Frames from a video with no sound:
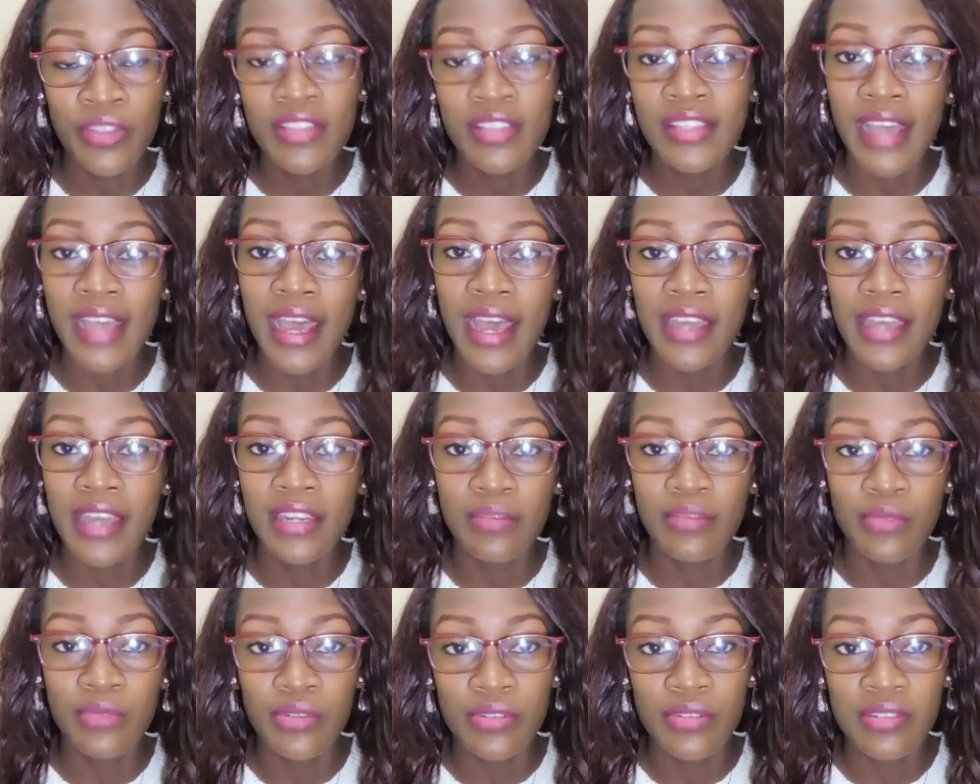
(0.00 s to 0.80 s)
These are
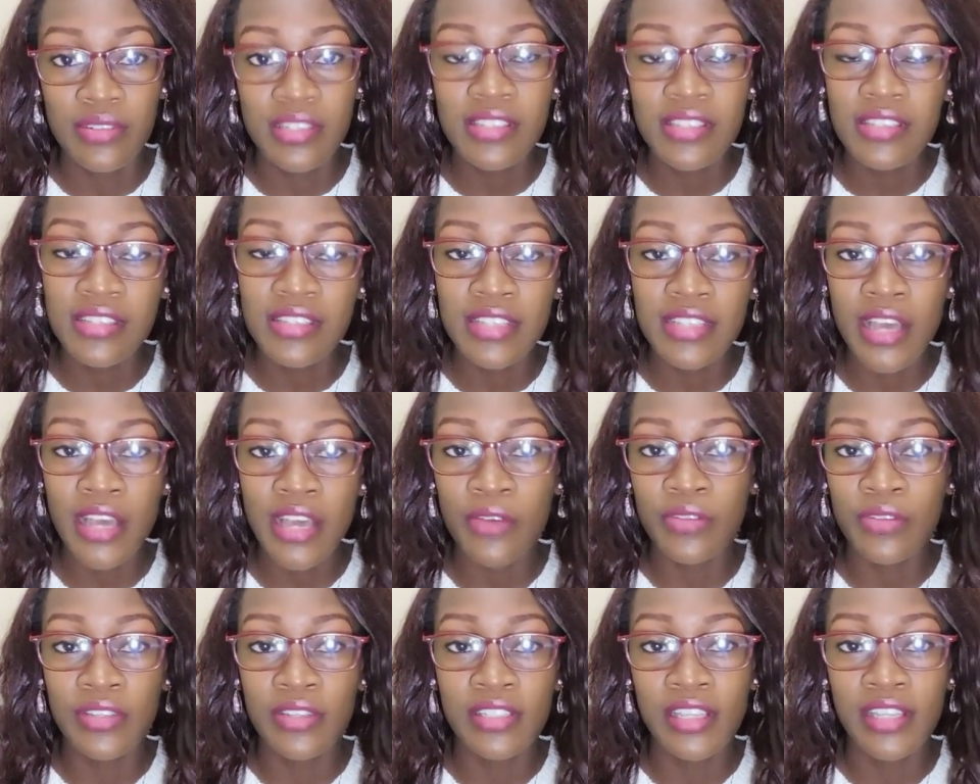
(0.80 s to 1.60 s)
animals. This is
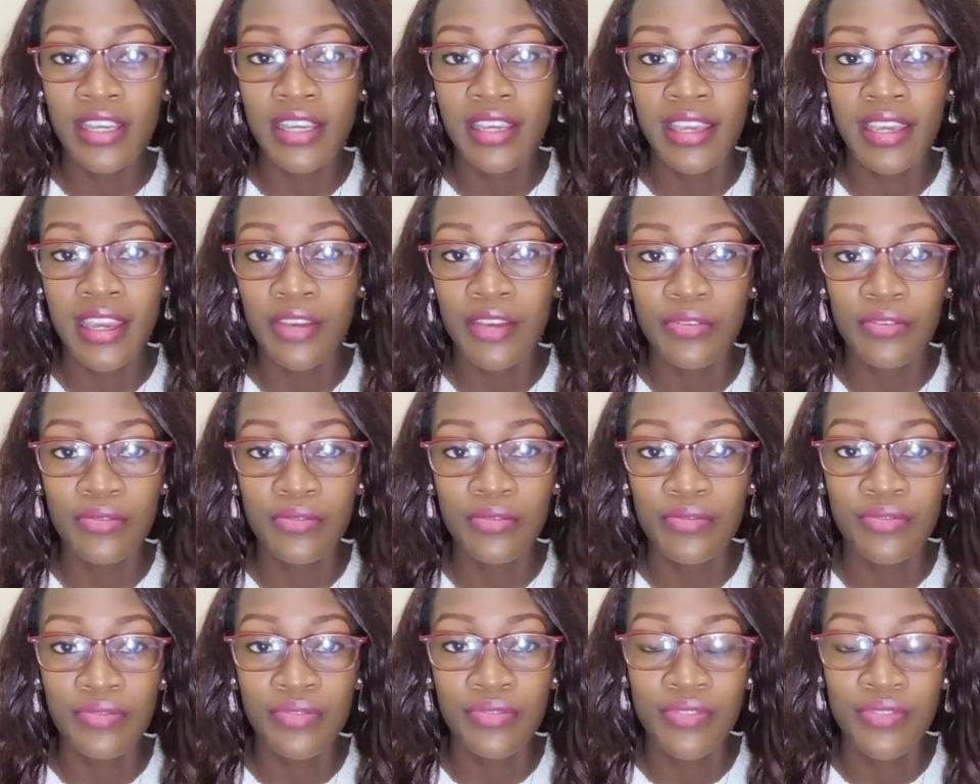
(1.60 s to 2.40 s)
how they take care of